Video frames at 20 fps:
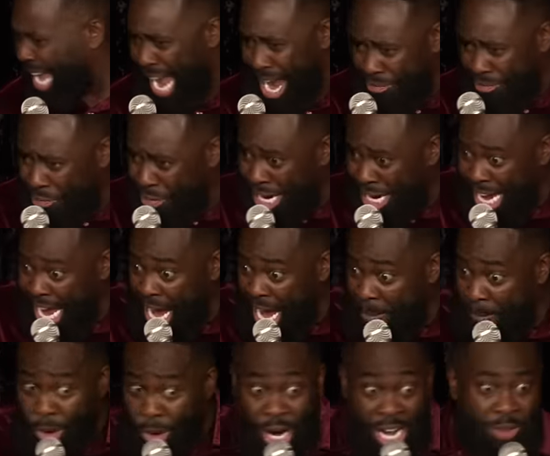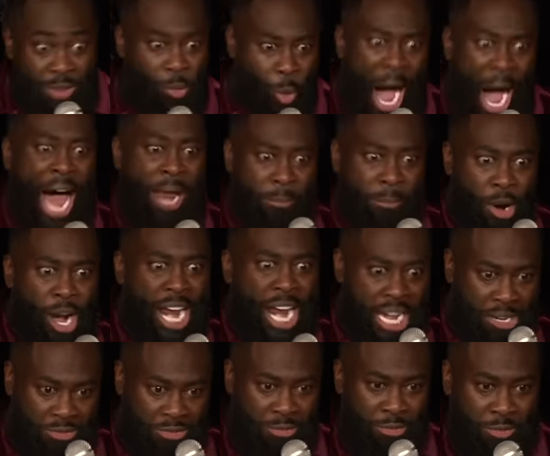Every year, brief. One
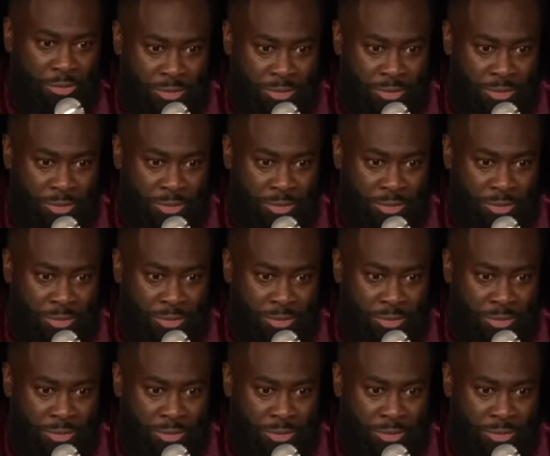brief.